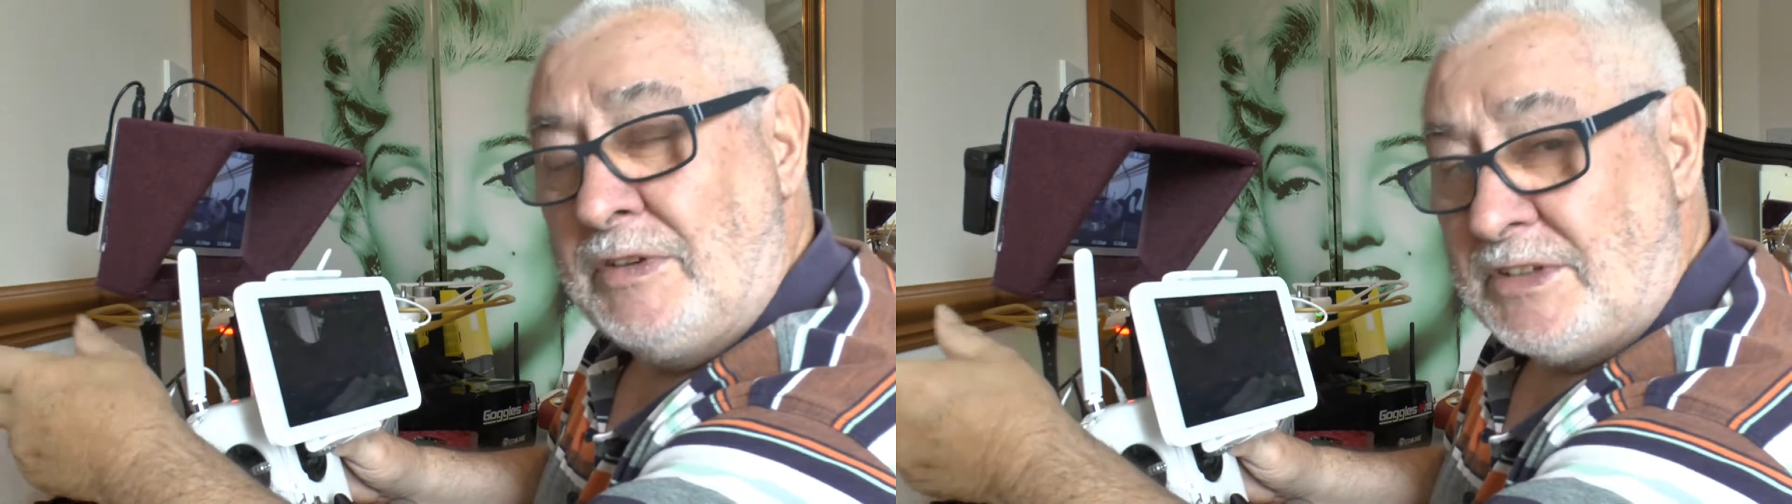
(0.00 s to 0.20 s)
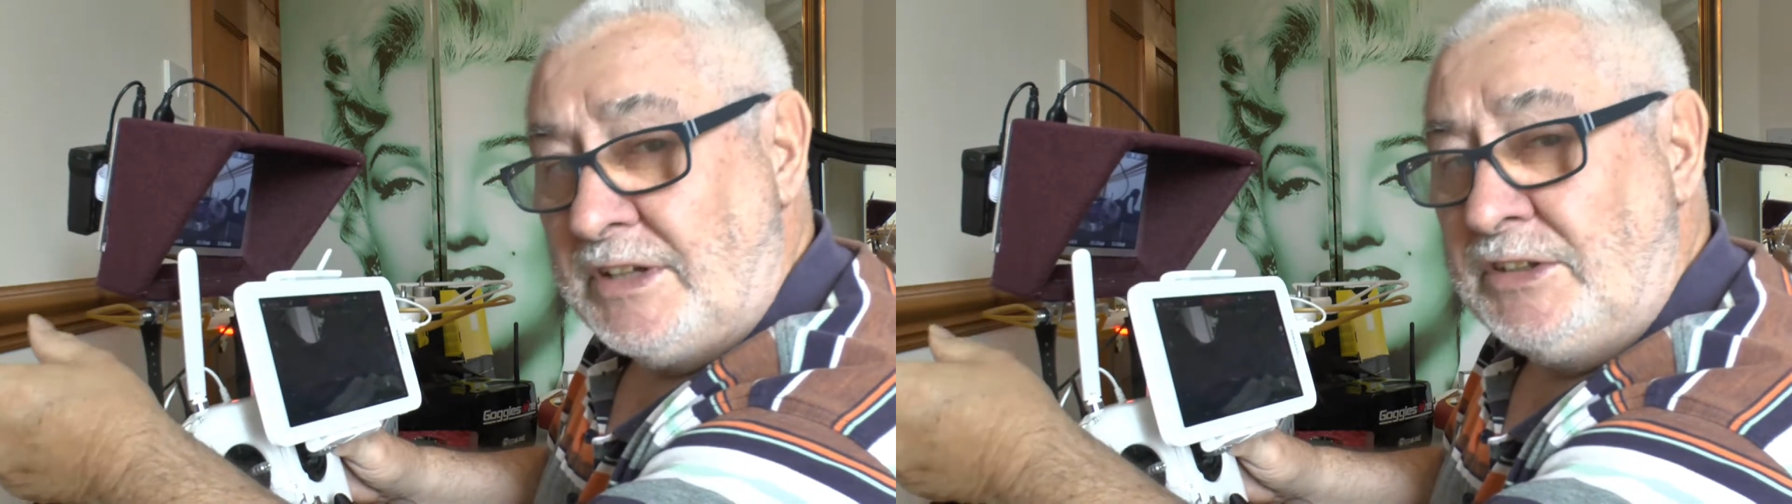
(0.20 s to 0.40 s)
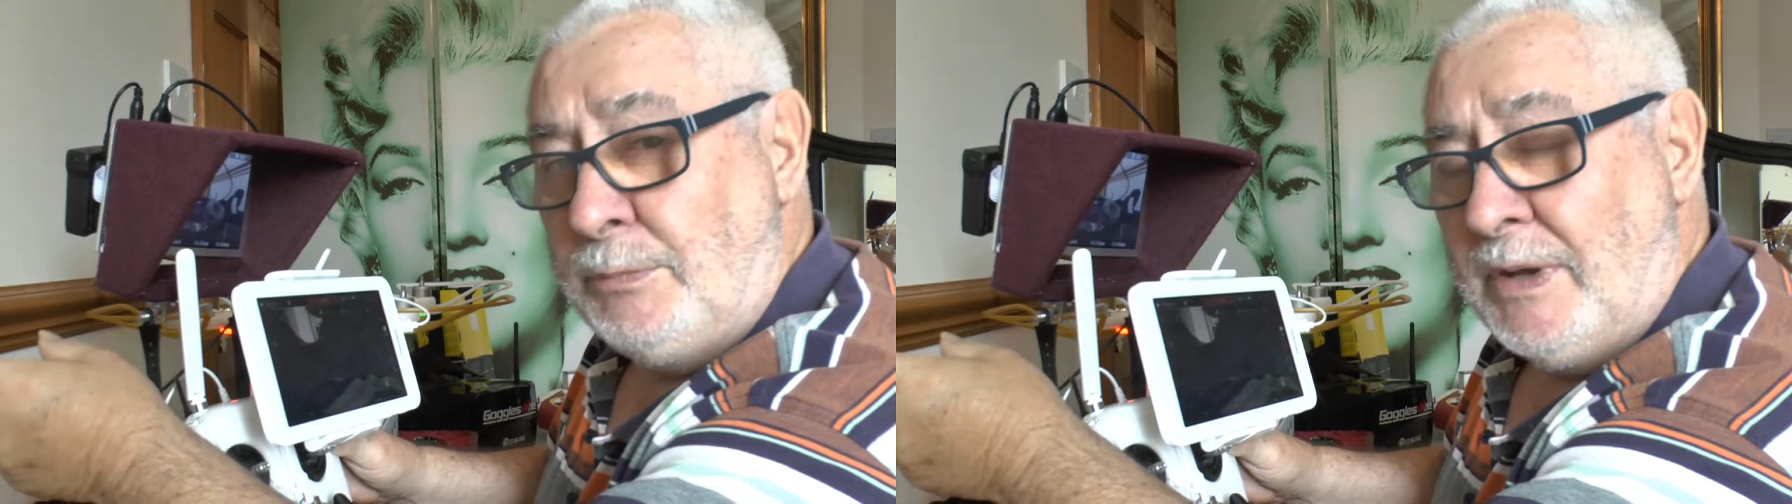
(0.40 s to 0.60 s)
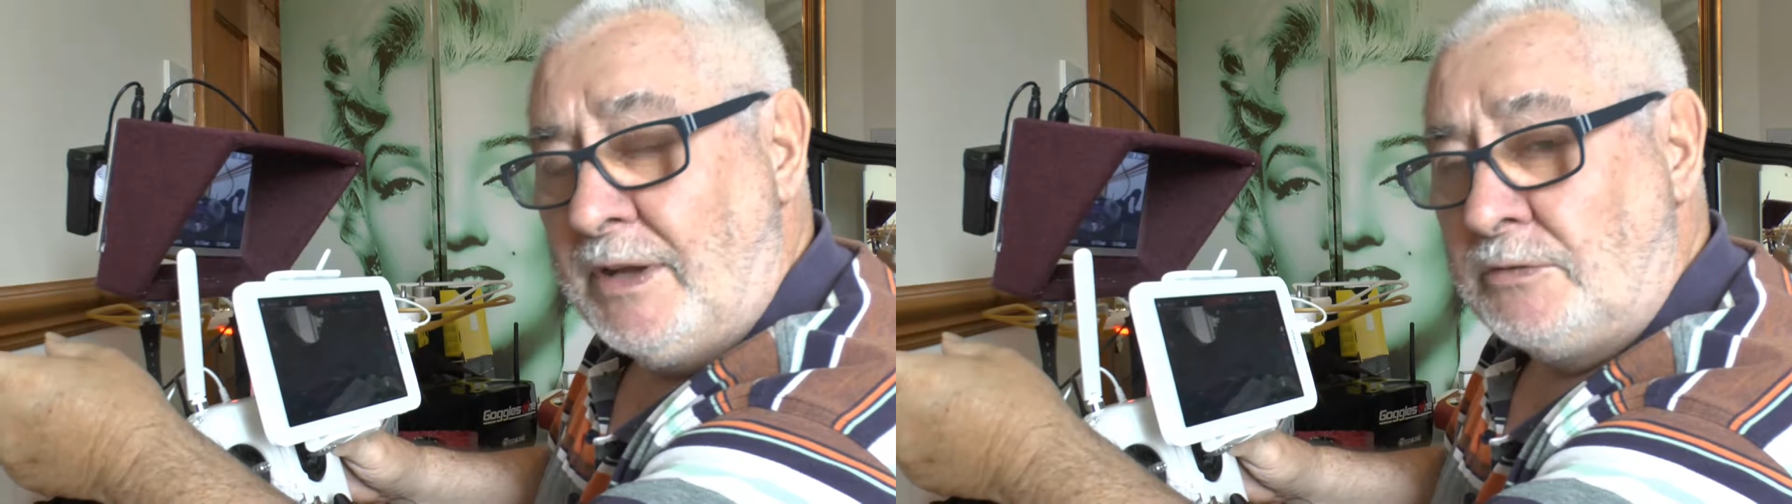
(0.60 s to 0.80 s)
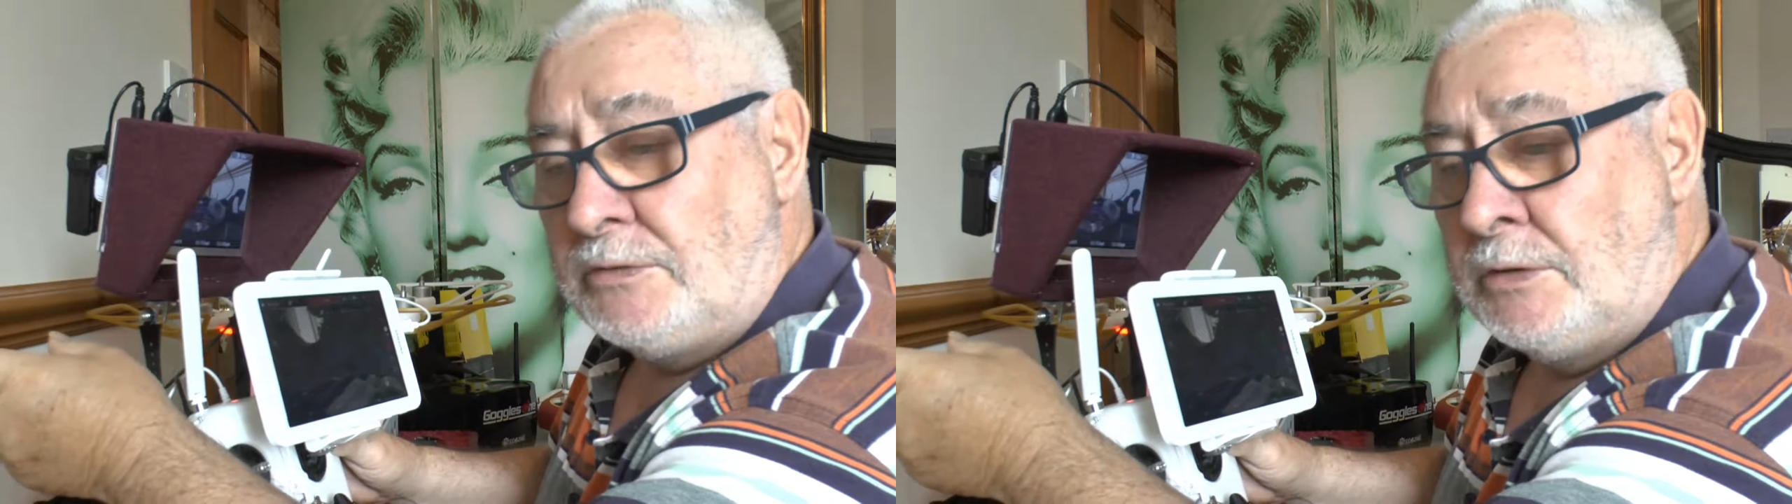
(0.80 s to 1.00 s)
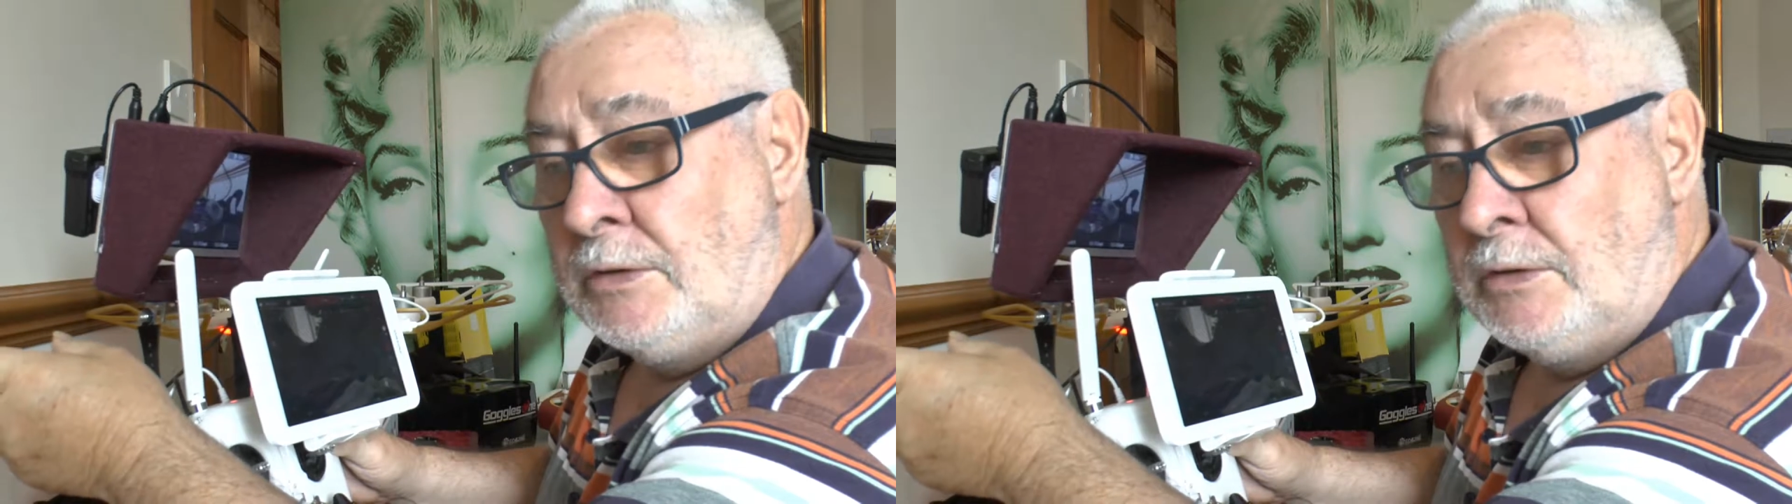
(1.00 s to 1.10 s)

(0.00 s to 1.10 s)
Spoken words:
it's £80